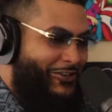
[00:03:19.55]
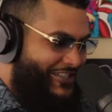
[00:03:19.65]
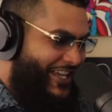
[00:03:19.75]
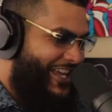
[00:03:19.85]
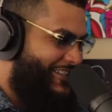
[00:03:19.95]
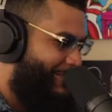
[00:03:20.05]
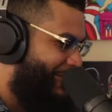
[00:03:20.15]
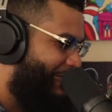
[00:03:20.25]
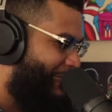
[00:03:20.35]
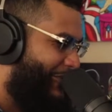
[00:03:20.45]
goes, guys. but,
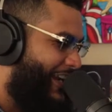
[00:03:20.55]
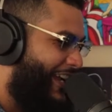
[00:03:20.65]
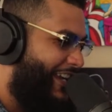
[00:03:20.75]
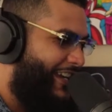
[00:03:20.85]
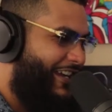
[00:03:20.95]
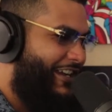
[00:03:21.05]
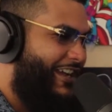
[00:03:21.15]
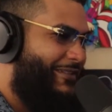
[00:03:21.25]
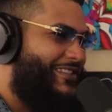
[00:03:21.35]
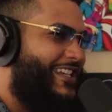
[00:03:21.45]
but you know, forget it. You, you know,
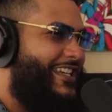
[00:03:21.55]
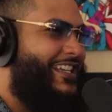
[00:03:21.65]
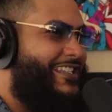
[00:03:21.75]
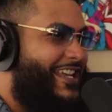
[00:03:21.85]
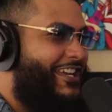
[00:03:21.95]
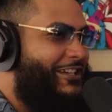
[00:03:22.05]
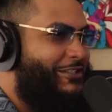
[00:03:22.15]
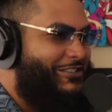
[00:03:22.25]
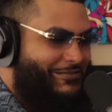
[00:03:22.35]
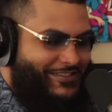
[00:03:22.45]
know, what I'm saying? That's how it
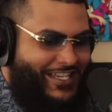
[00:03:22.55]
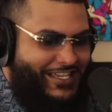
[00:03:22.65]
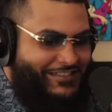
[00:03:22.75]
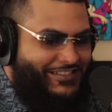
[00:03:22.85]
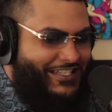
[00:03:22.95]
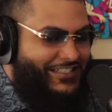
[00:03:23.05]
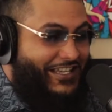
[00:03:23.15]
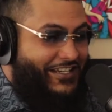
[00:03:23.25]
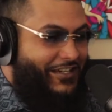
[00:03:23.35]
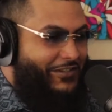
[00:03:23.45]
goes sometimes. That's
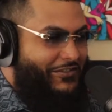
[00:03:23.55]
how it